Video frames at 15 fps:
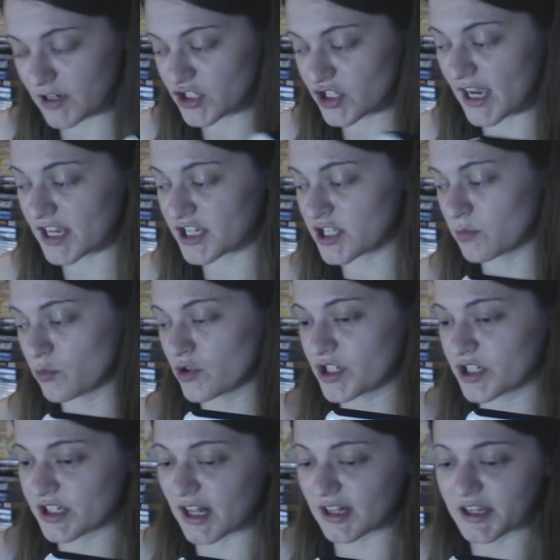originally ask them,
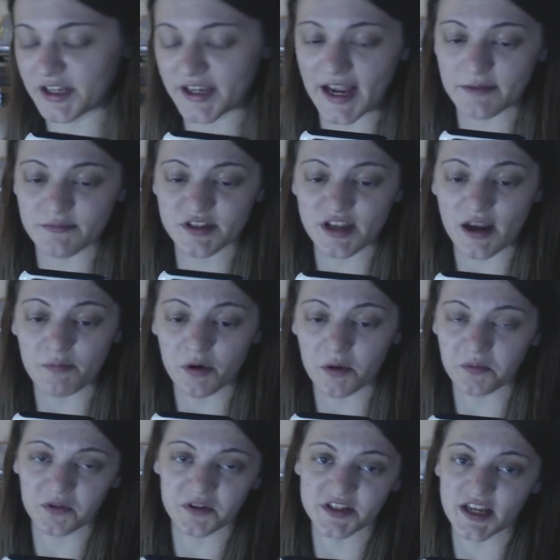would you sell any games
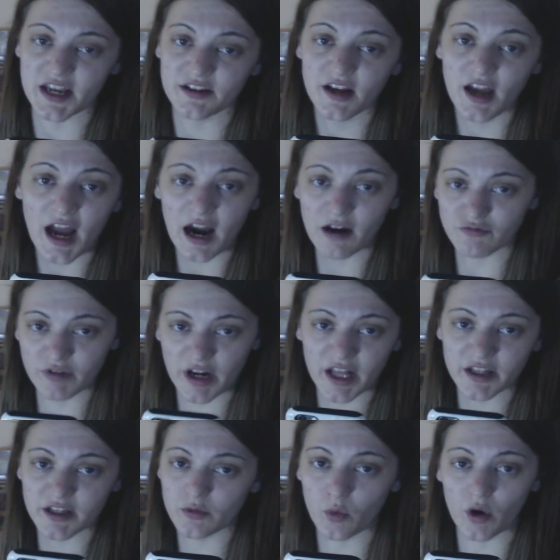separate, but they said, I
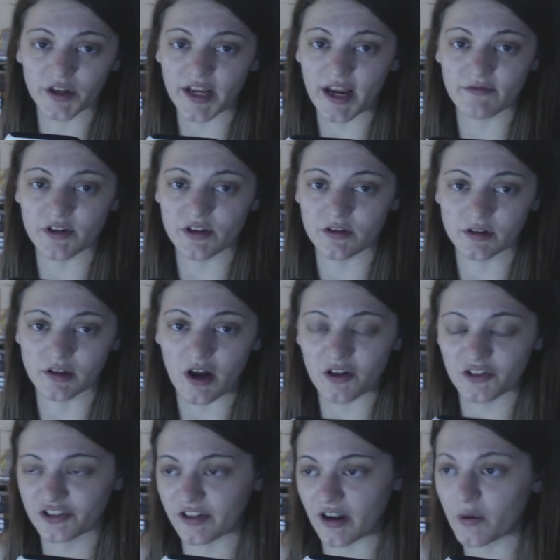really want to get rid of the
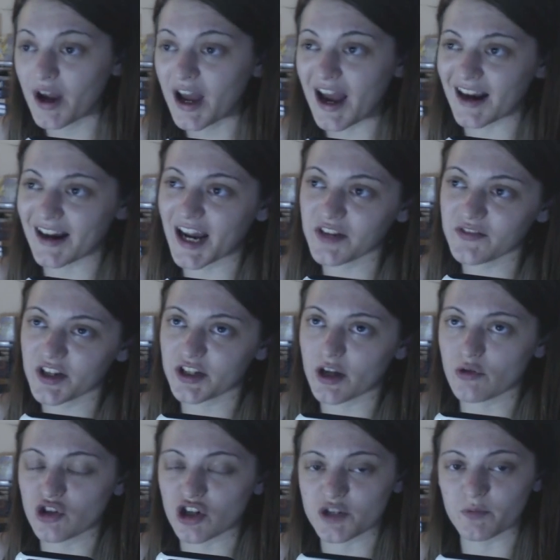lot, so I kind of had
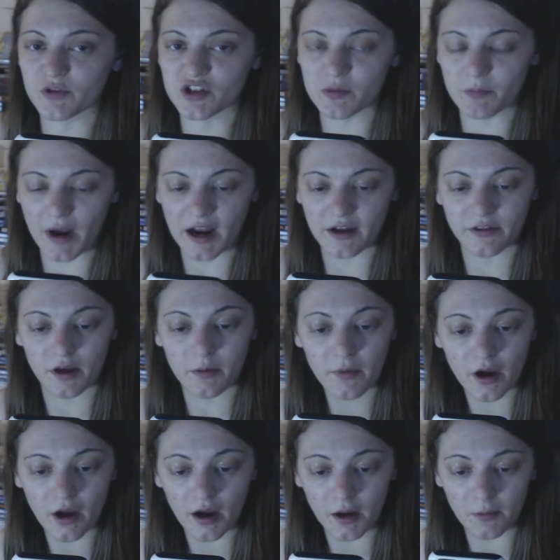no choice but to buy
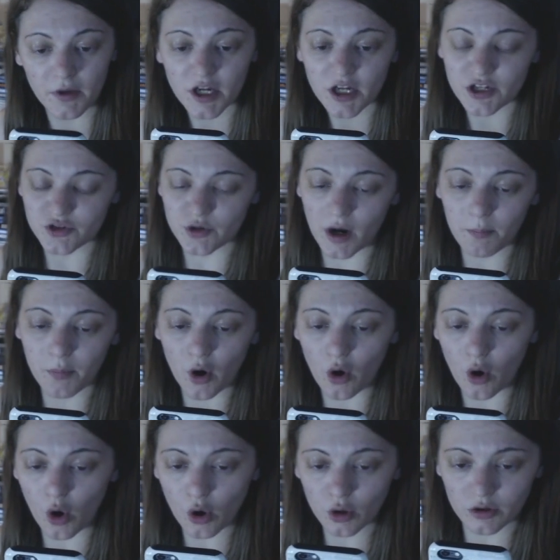them. So I
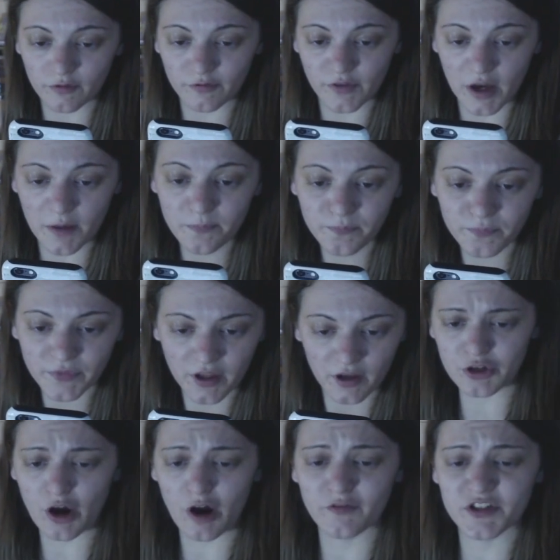bought all of them,
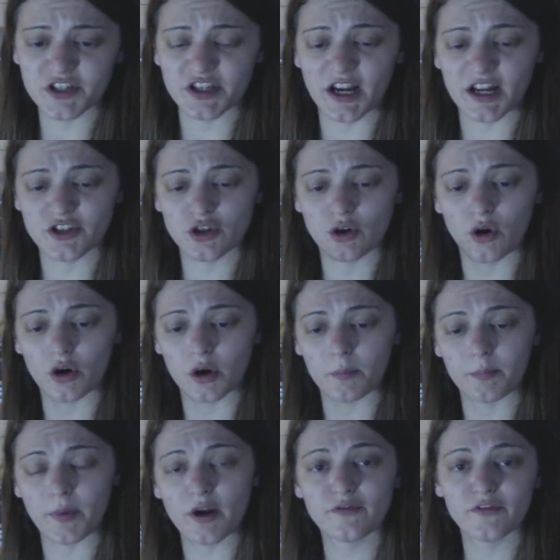and obviously I
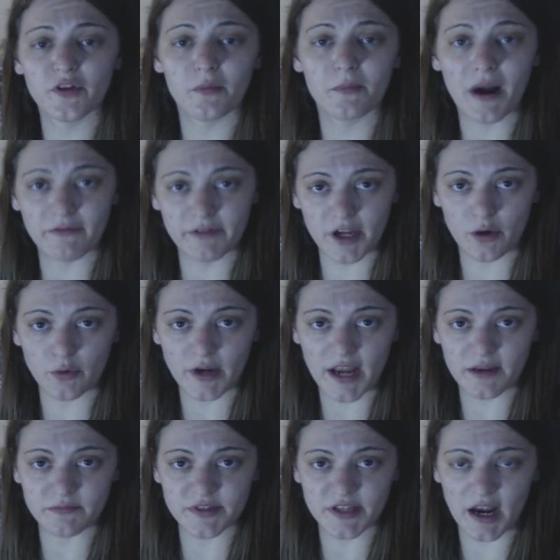took both the Mario
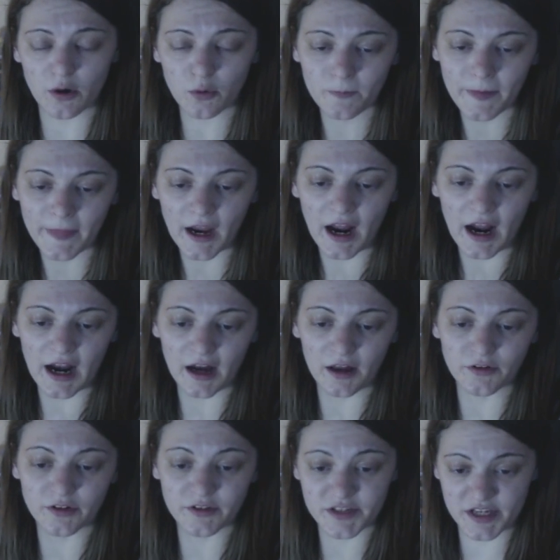games out
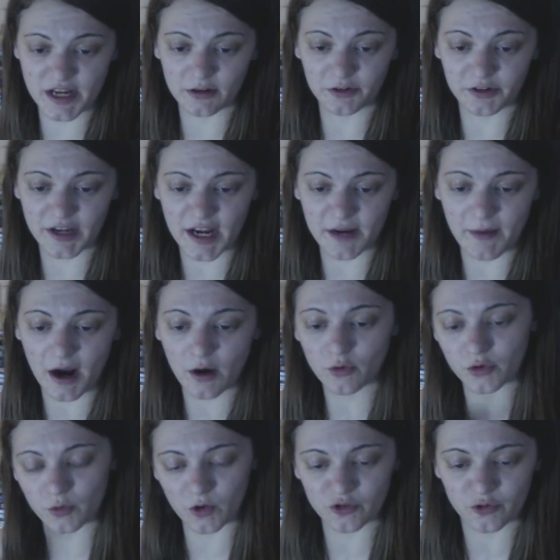and the Zelda game
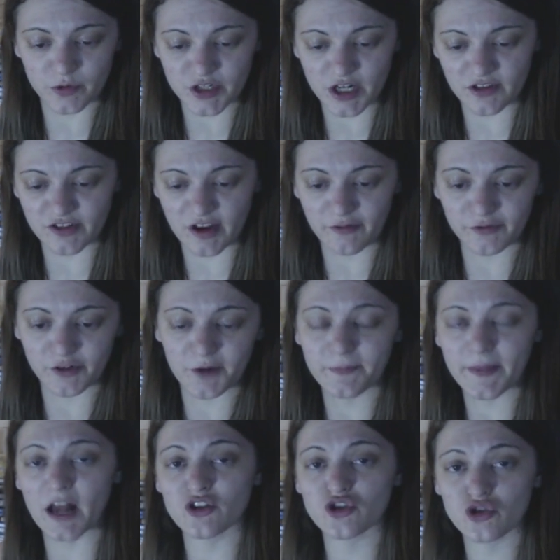out, the ones which I was
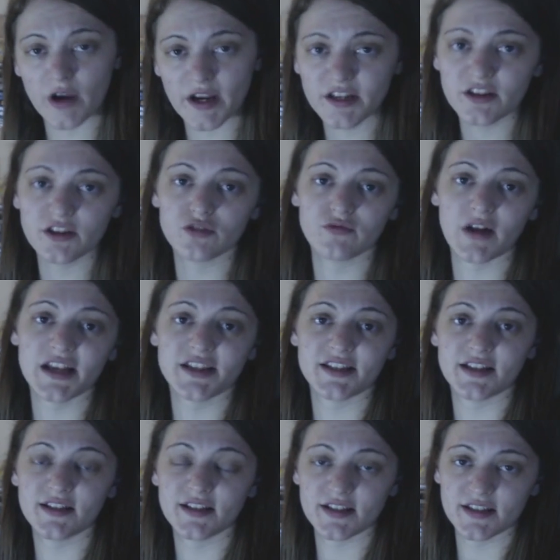after. I traded the
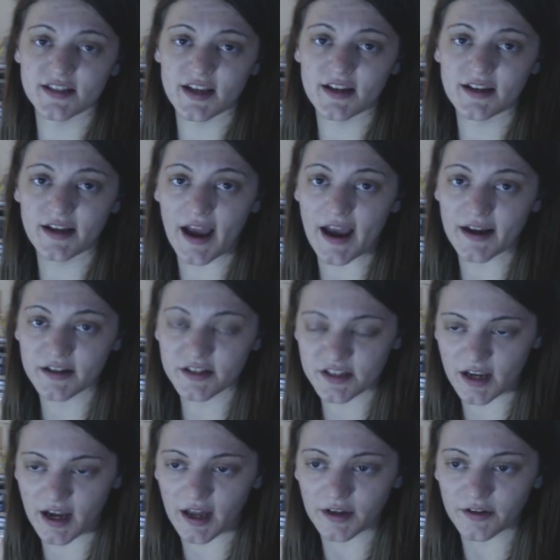rest into
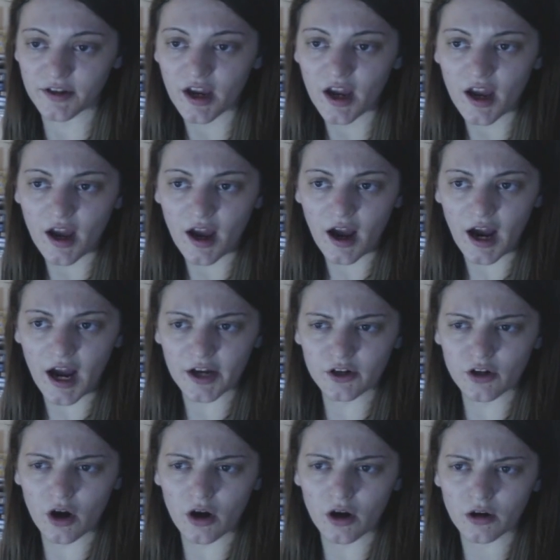CEX, and I
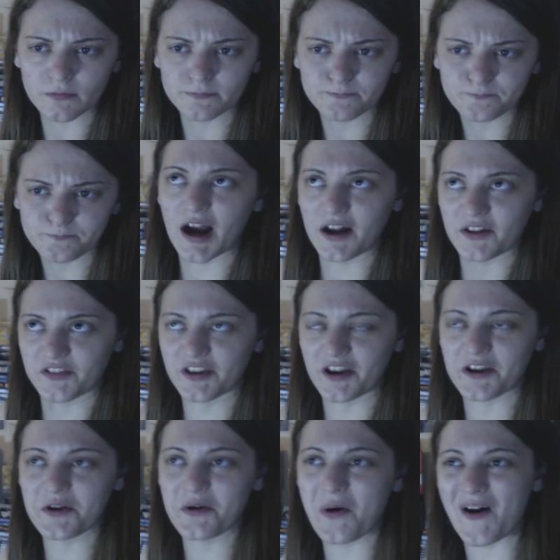got, right, I'll
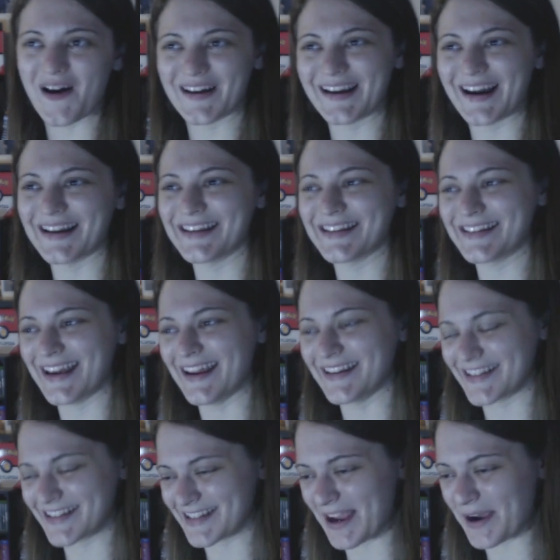tell you what I kind of
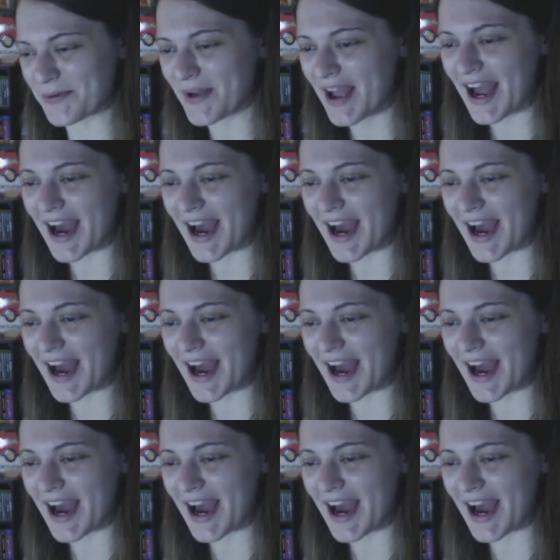did. So